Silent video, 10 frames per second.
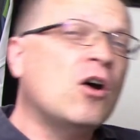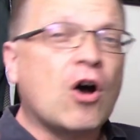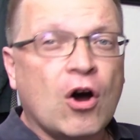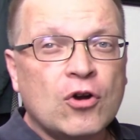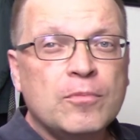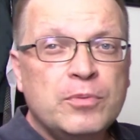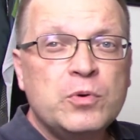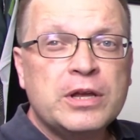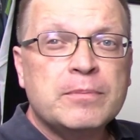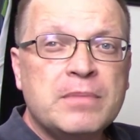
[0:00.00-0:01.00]
Auto
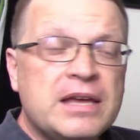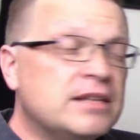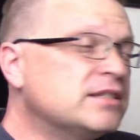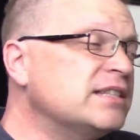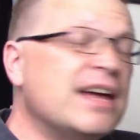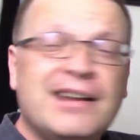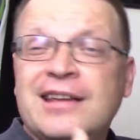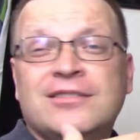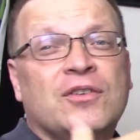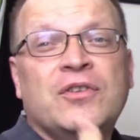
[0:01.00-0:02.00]
booting means that
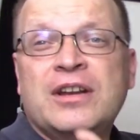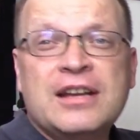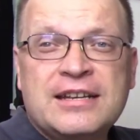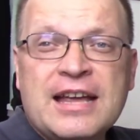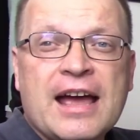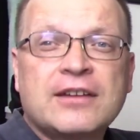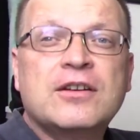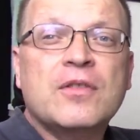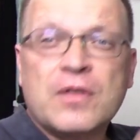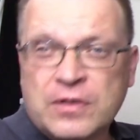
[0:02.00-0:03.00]
it's going to
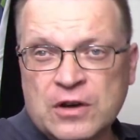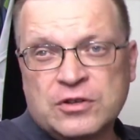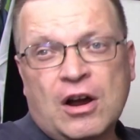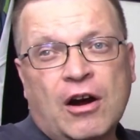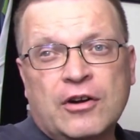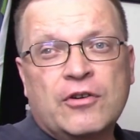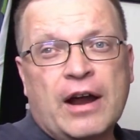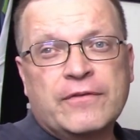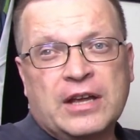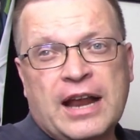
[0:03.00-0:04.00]
detect that there's a hard
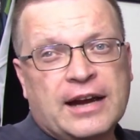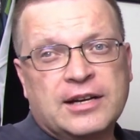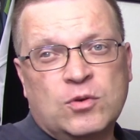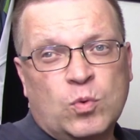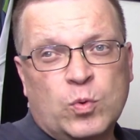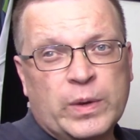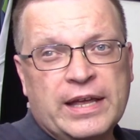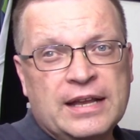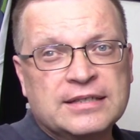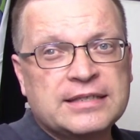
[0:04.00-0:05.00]
drive connected when we
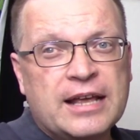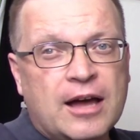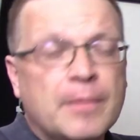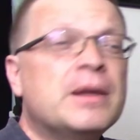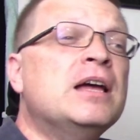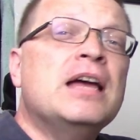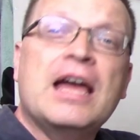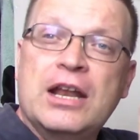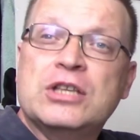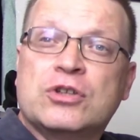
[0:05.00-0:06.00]
get it set up,
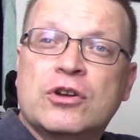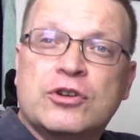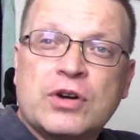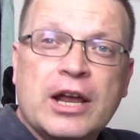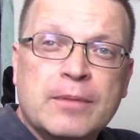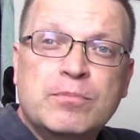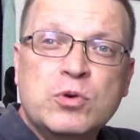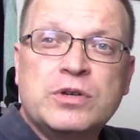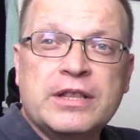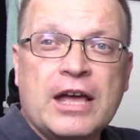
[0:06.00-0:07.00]
and it's going to try to
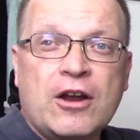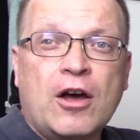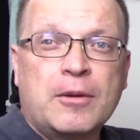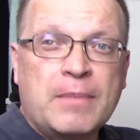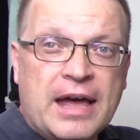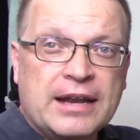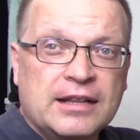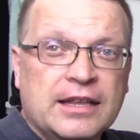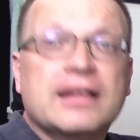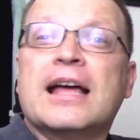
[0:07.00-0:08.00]
boot to that automatically.